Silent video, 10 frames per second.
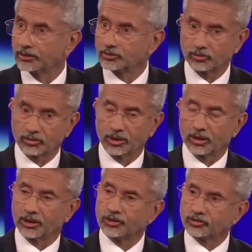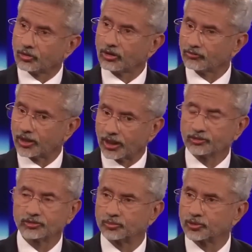So it's not for
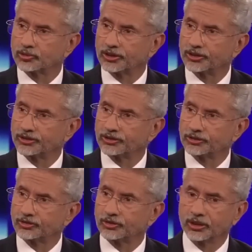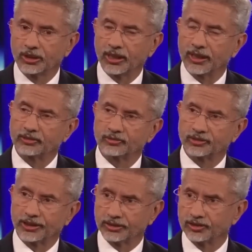us to put conditions and to
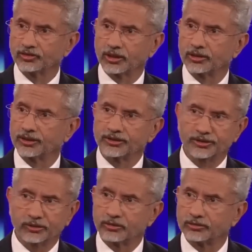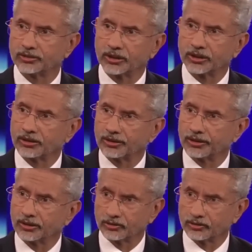say this country is equal to that country.